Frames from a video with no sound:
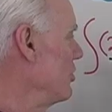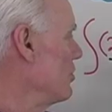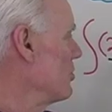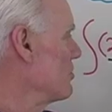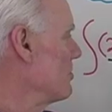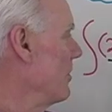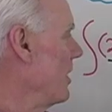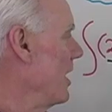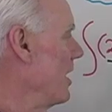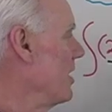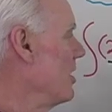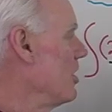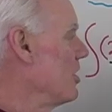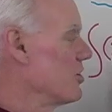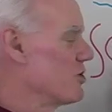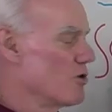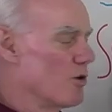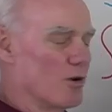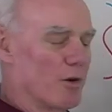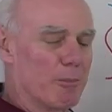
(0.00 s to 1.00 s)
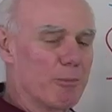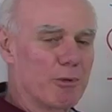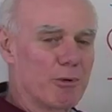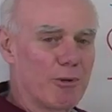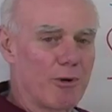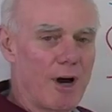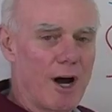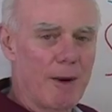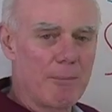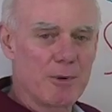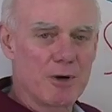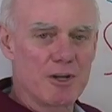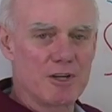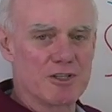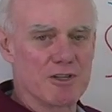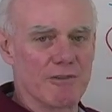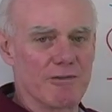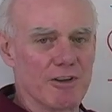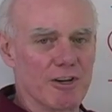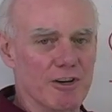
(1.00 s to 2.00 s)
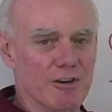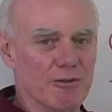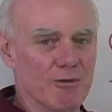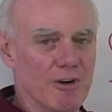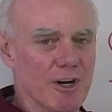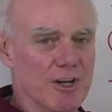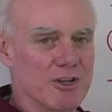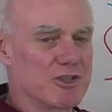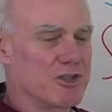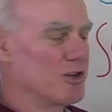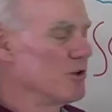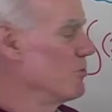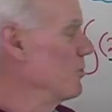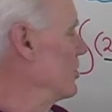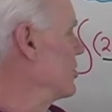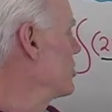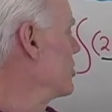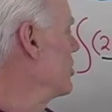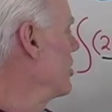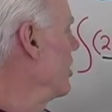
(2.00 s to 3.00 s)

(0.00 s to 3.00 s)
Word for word: use my sort of properties of integration, which